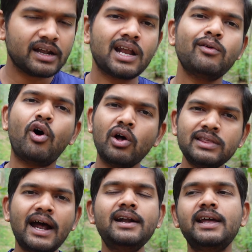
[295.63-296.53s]
Now
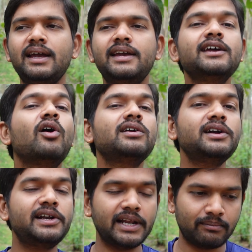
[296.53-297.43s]
on that day, he got
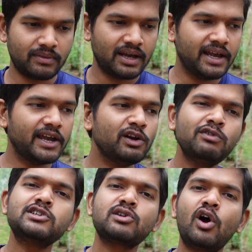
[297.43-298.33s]
a dream in
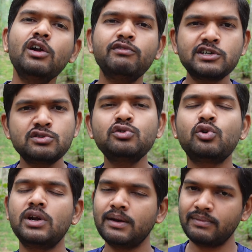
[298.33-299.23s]
which Lord Vishnu
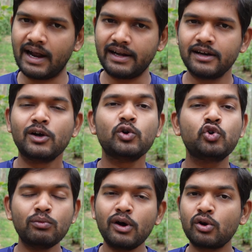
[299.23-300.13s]
told him that
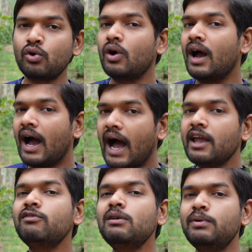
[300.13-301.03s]
tomorrow
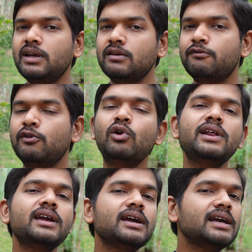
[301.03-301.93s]
I will be
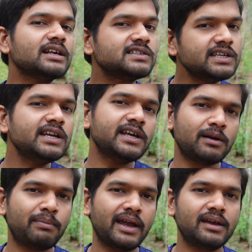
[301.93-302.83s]
floating in a sea
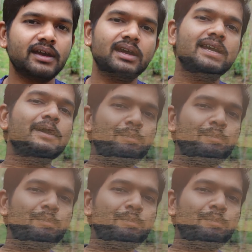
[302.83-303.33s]
nearby in a